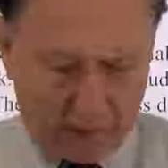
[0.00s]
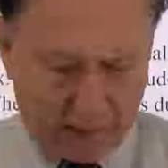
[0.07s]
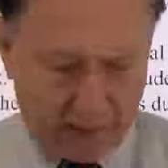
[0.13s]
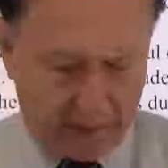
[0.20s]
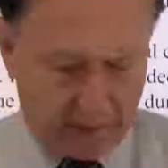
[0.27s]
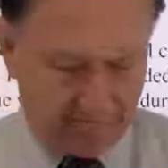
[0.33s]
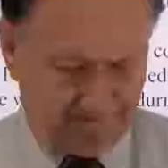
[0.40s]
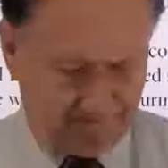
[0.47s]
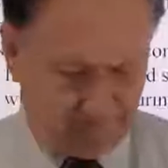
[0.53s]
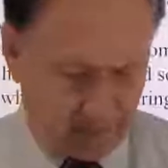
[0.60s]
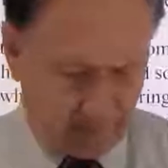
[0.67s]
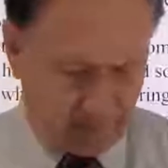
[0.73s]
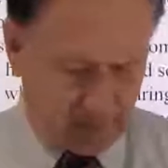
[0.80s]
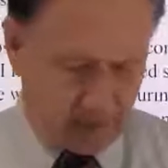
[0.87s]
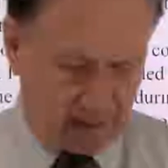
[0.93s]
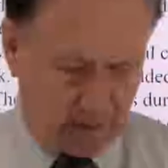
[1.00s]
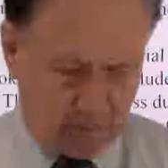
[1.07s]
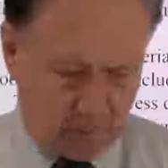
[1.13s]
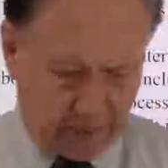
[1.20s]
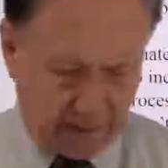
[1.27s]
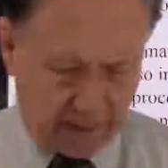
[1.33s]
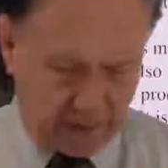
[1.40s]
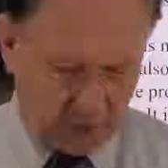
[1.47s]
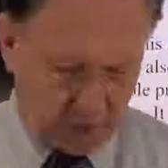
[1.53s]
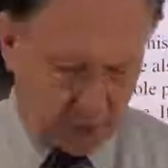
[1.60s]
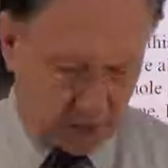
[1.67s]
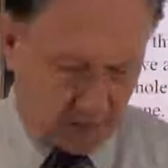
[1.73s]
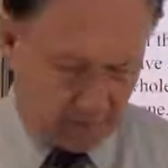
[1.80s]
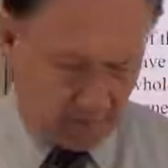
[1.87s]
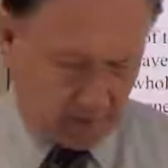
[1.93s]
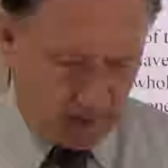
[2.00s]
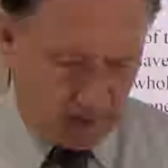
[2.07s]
Let me see what else.